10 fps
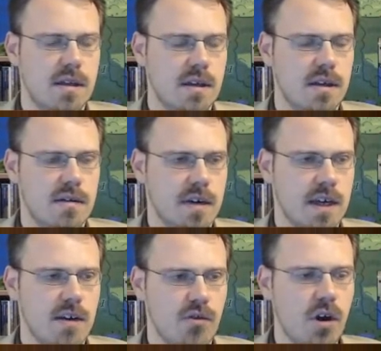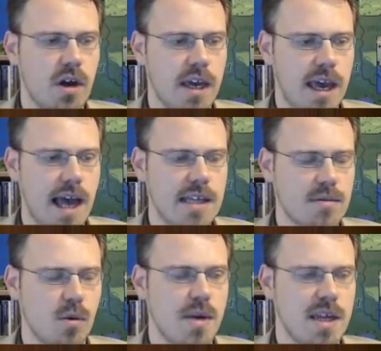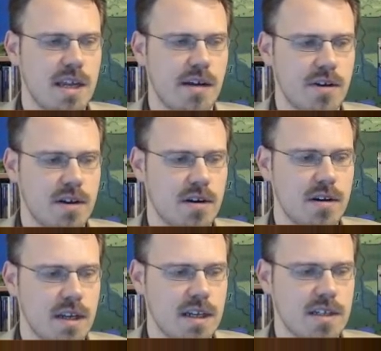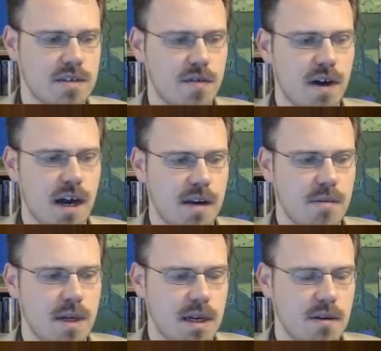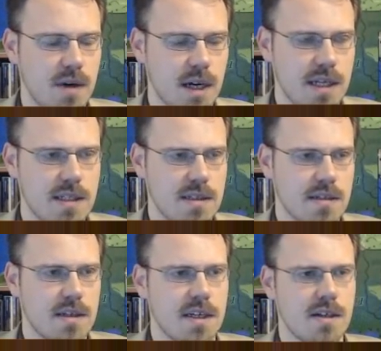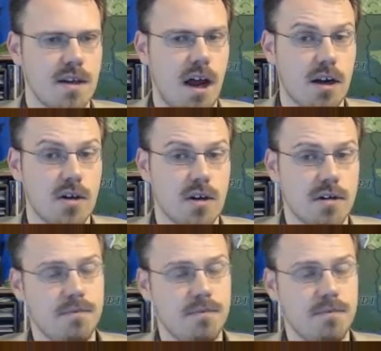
If I can draw a castable minion every turn, then this is fine, but otherwise, it's not good.